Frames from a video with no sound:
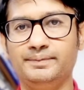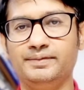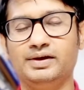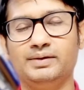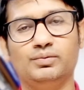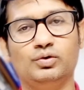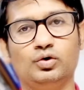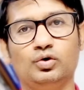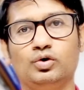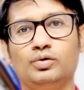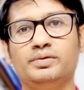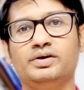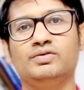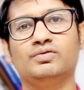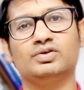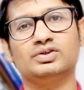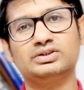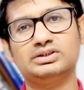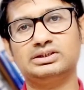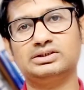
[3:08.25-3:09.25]
Hemoglobin
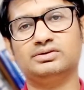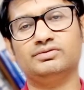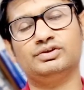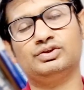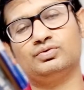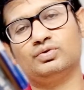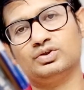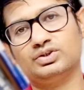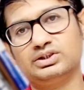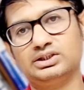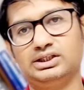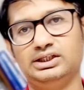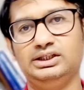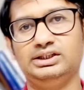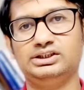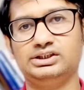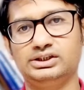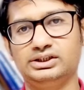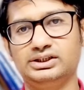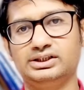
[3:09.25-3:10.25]
which was 3,
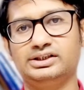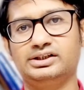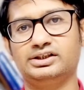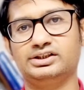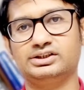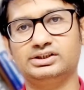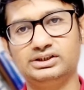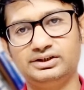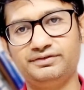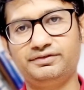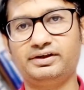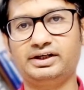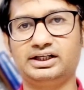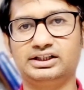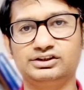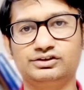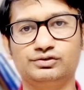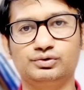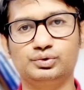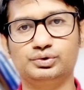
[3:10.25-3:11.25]
she had received
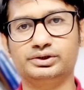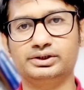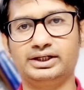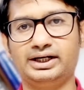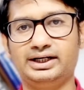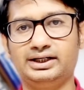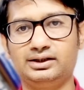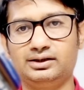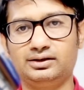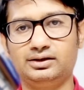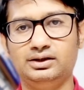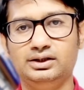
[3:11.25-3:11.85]
transfusion at